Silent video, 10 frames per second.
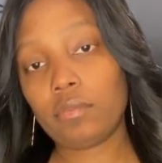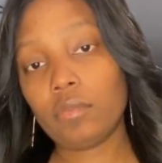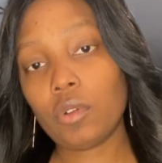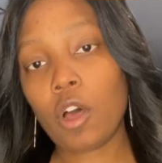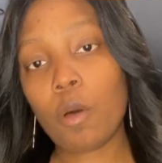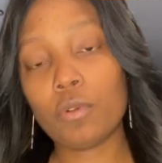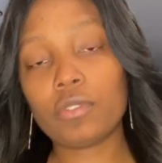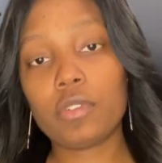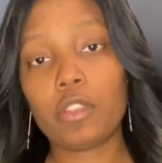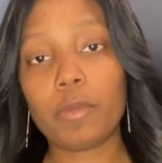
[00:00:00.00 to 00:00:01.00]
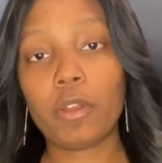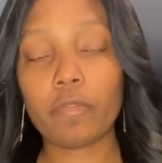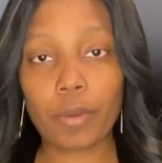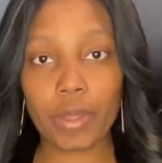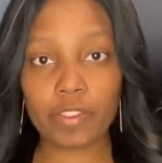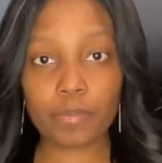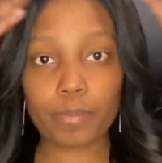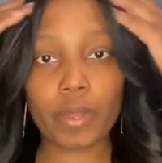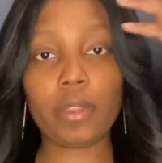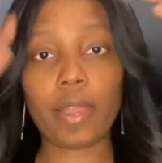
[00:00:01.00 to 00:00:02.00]
almost to the middle of my waist,
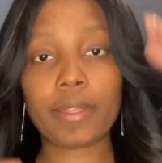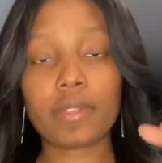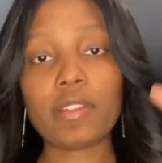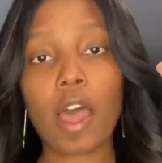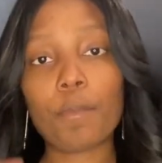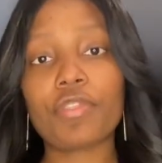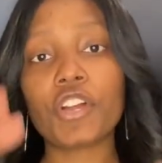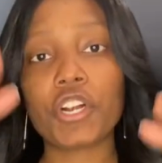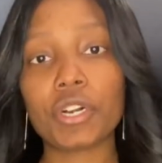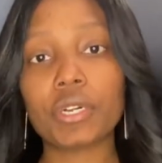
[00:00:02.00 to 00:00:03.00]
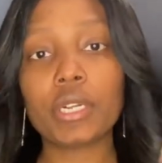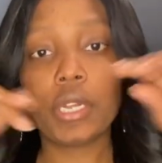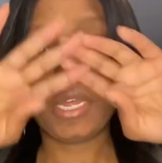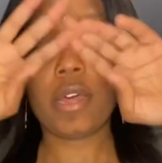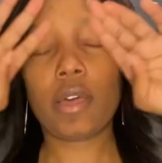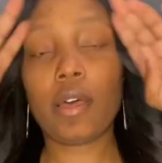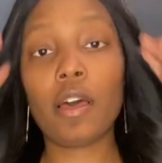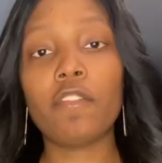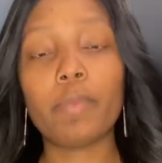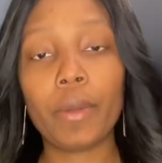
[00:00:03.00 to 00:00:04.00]
but like the top third
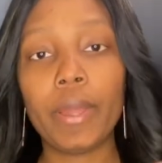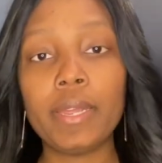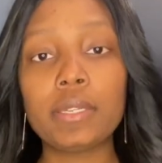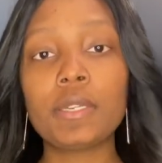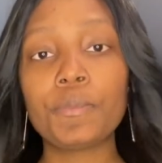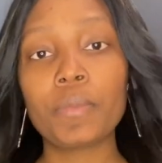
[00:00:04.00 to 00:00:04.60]
of my waist.